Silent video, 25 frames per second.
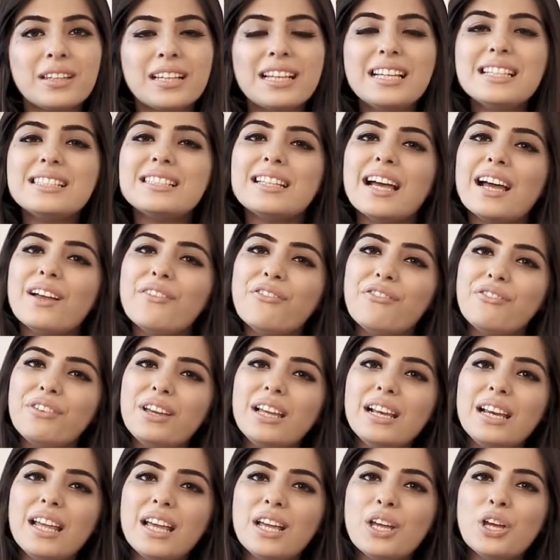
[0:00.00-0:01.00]
he started
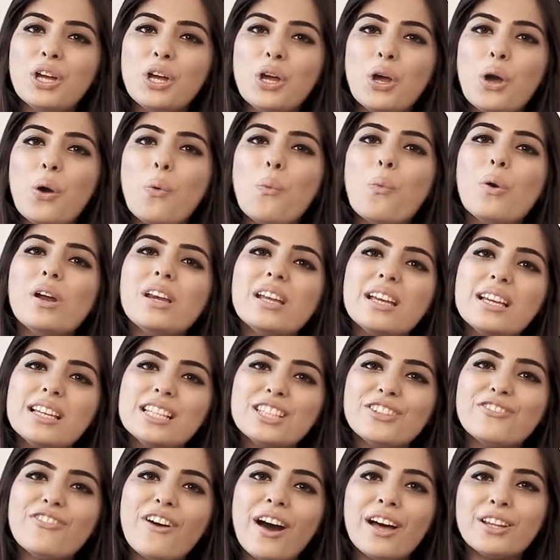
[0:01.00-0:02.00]
feeling what
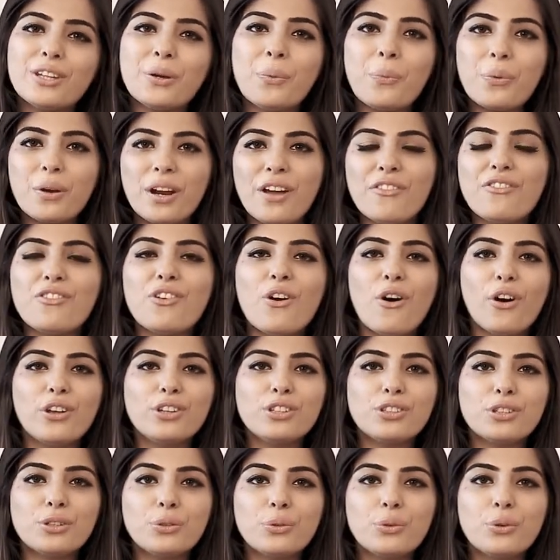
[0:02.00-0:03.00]
his father would have gone
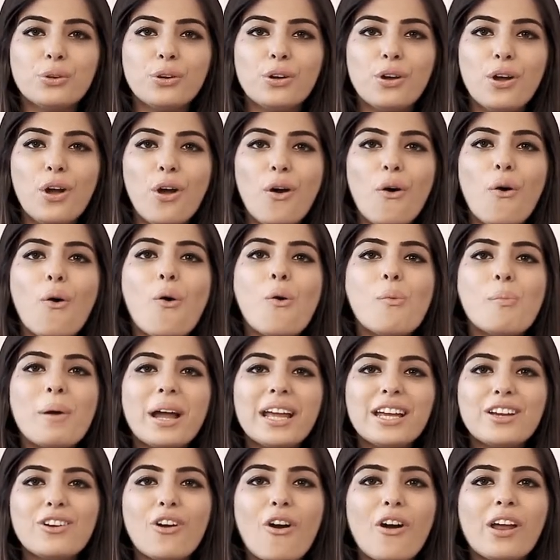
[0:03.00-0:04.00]
through. Oh
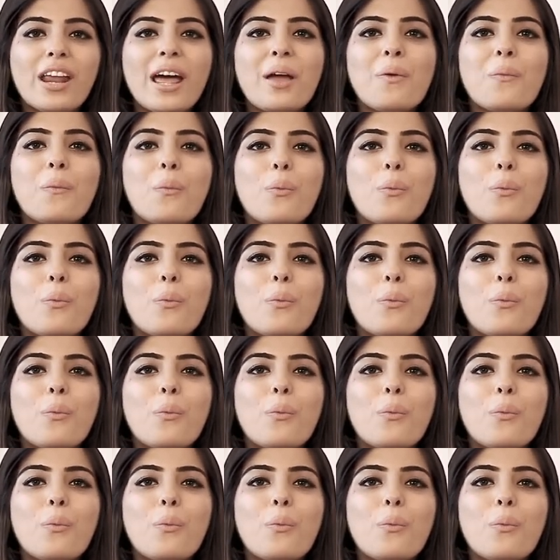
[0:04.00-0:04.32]
my God, I